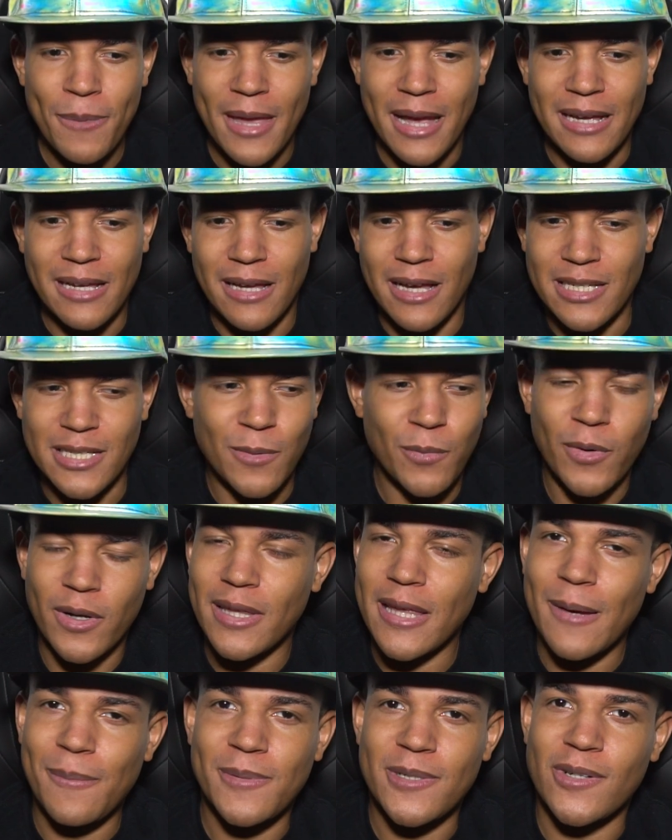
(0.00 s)
Uh, somewhere in
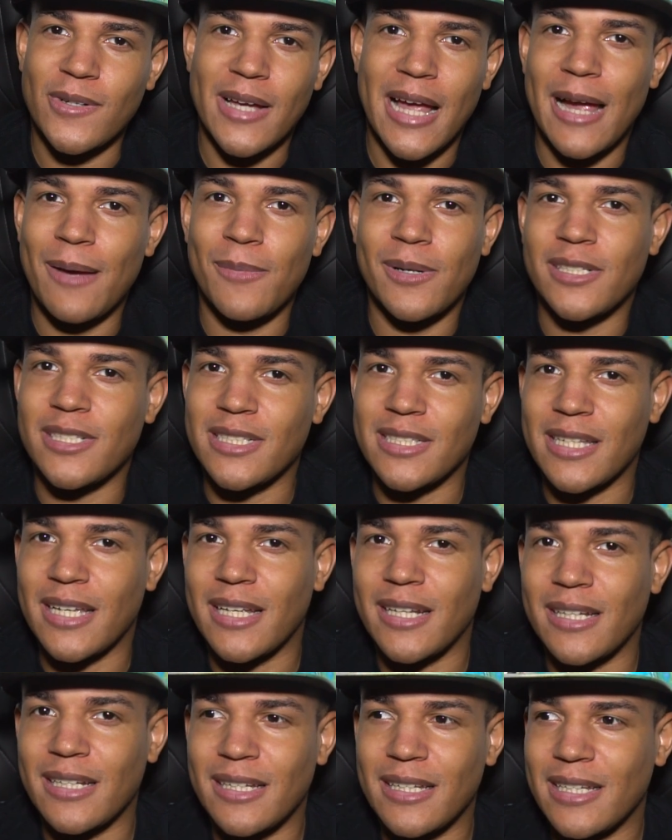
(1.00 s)
the episode, Guy mentions
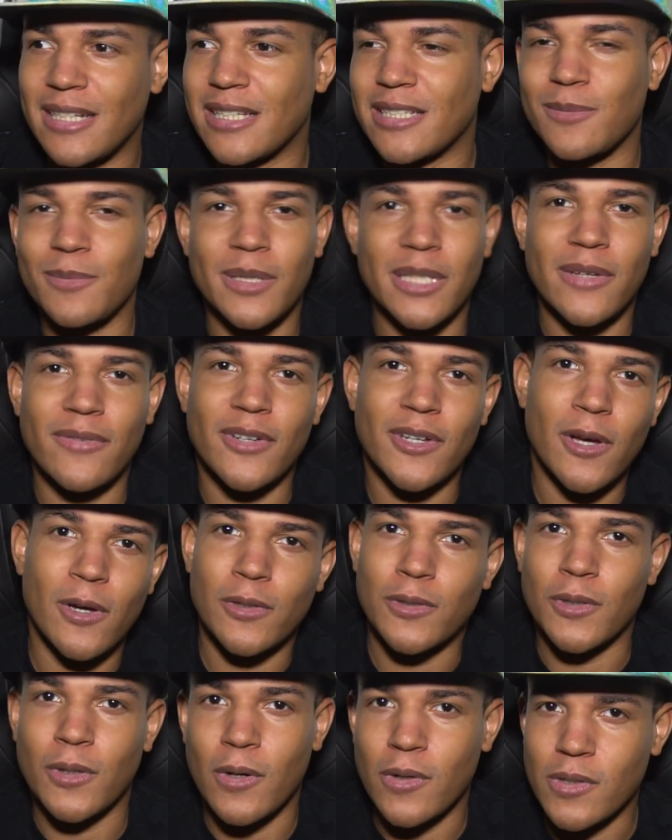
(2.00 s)
that he doesn't believe in
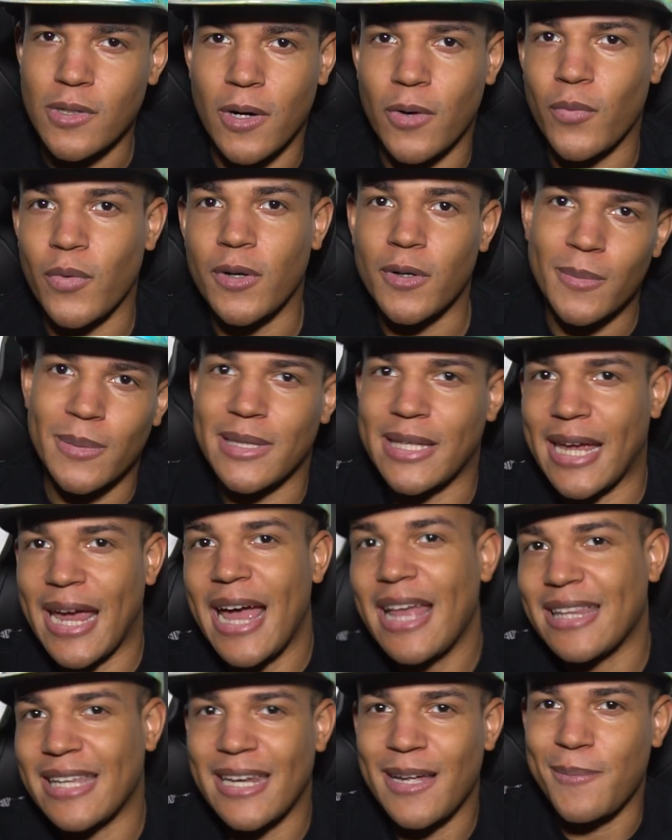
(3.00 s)
ghosts or ghosts aren't real, but they
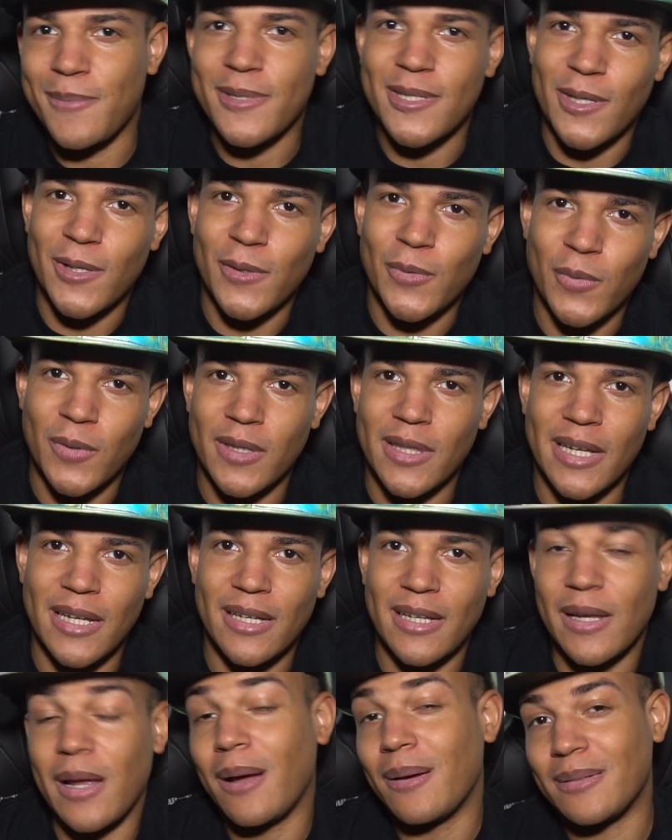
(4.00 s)
had that episode where
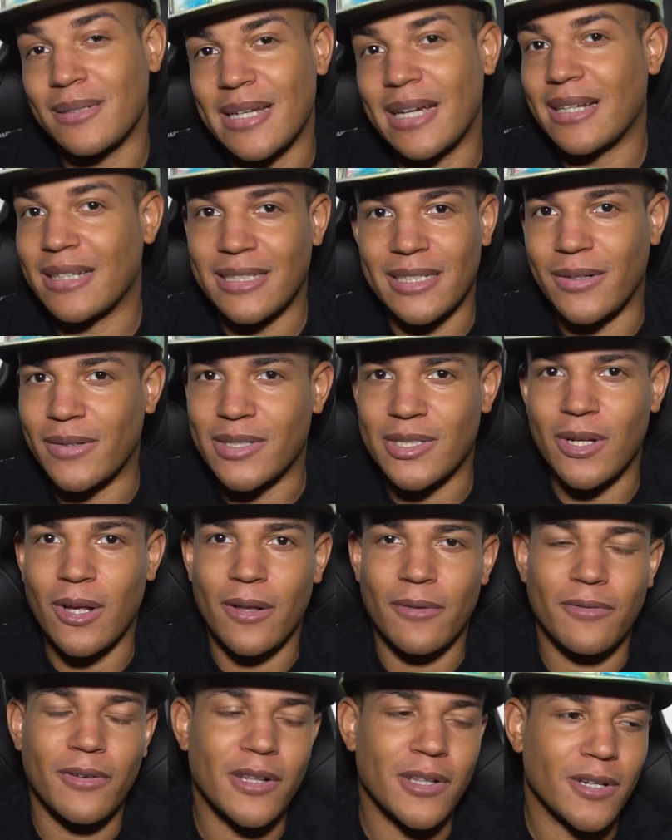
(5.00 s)
they, uh, you know, it's
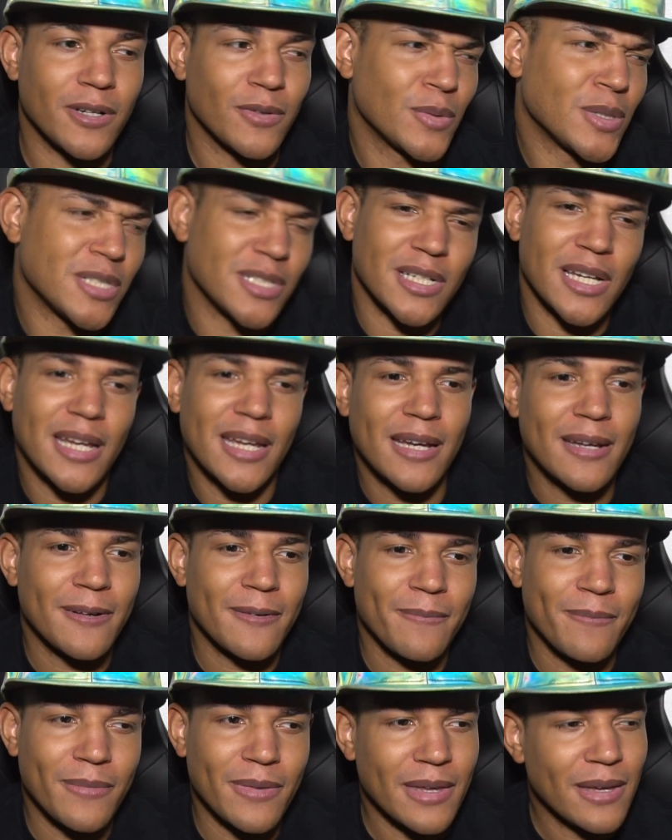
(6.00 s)
all filler. Which,
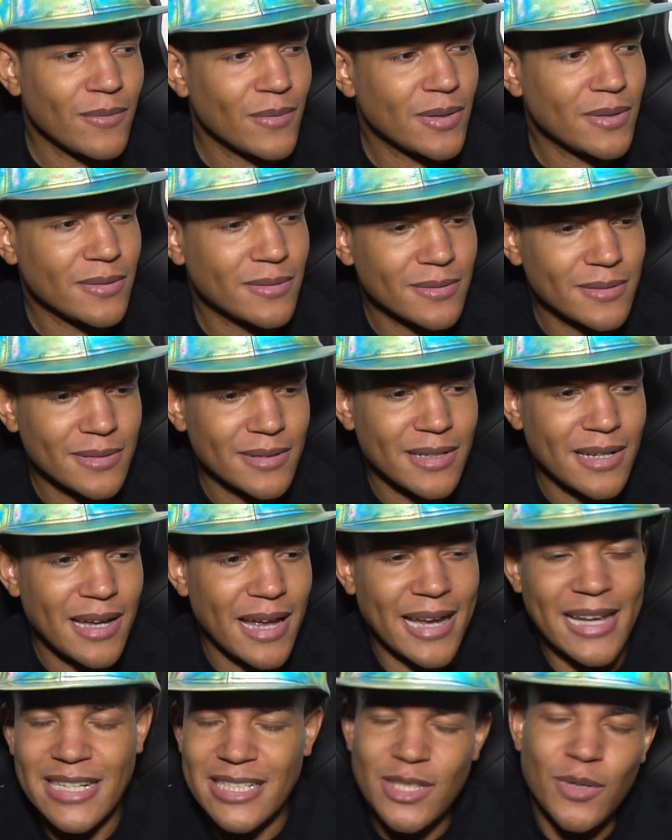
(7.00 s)
well,
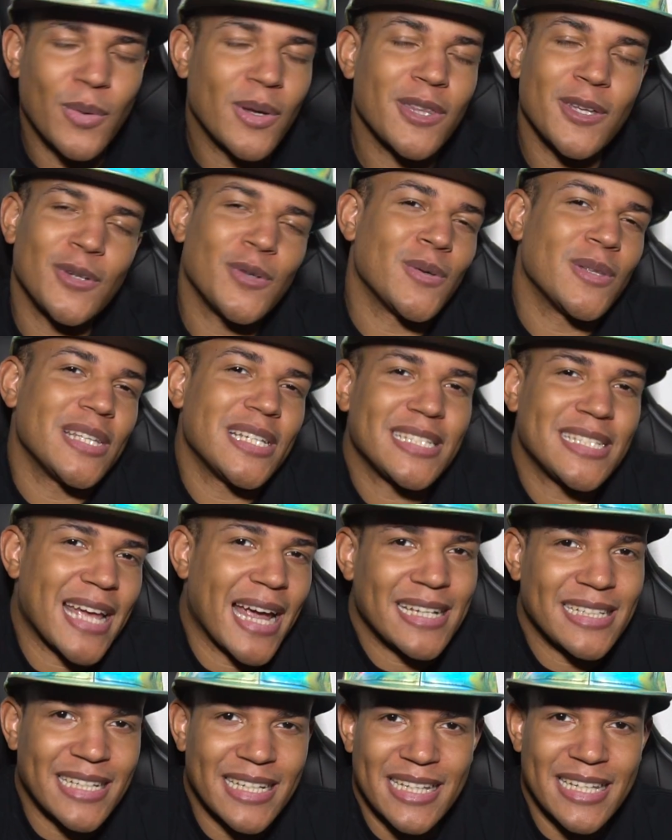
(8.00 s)
I guess the way they're doing this,
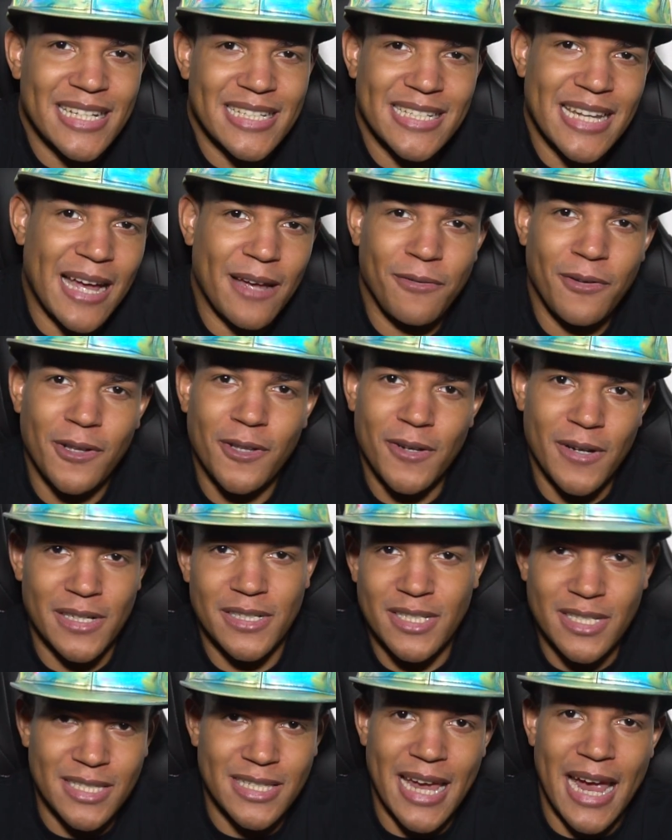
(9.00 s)
technically, it's not filler;
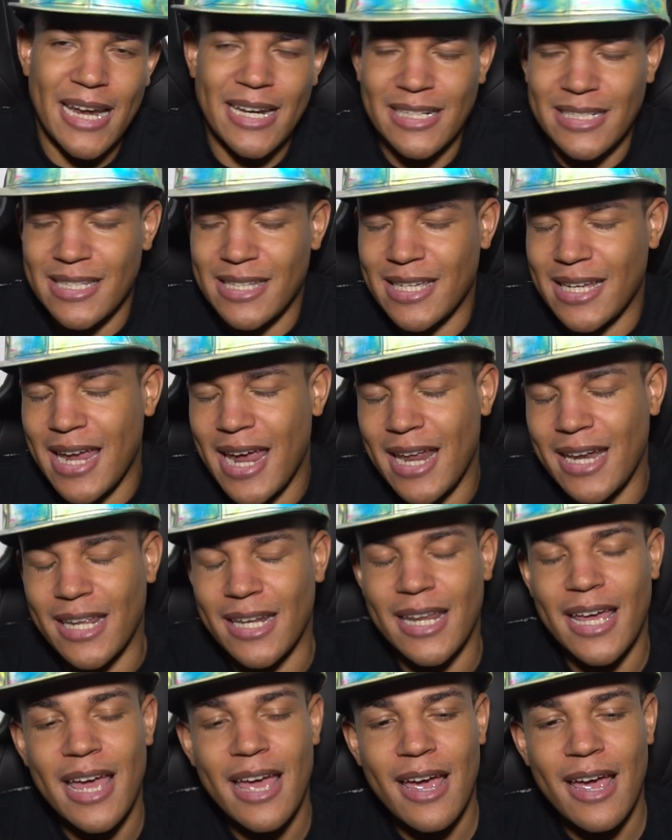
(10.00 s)
it's just adding to the canon.